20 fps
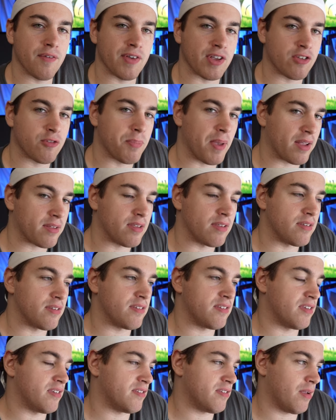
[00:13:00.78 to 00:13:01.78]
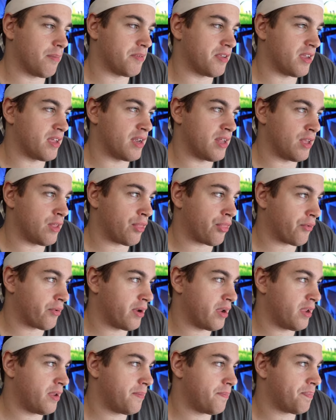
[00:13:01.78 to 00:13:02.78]
of expected to see something at
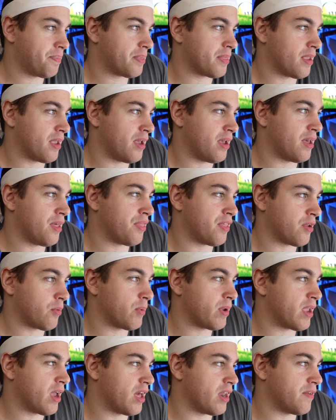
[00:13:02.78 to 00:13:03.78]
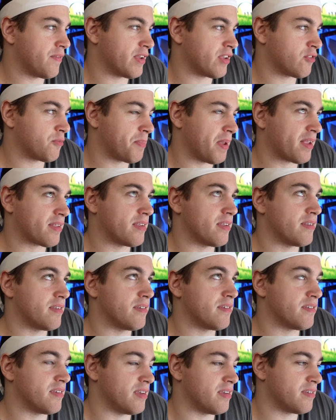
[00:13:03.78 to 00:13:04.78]
E3. I think we kind of expected to
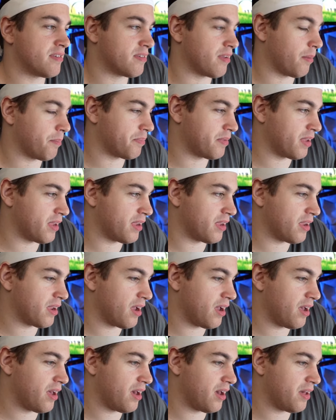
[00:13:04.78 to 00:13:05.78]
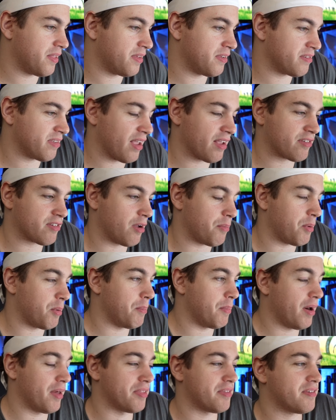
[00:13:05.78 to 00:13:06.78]
see something these last couple
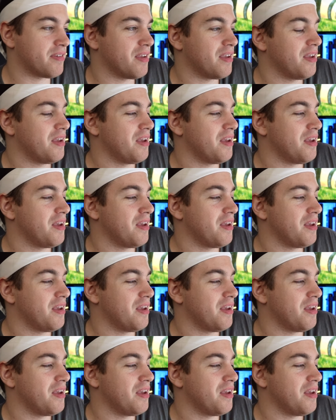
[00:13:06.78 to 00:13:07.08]
months.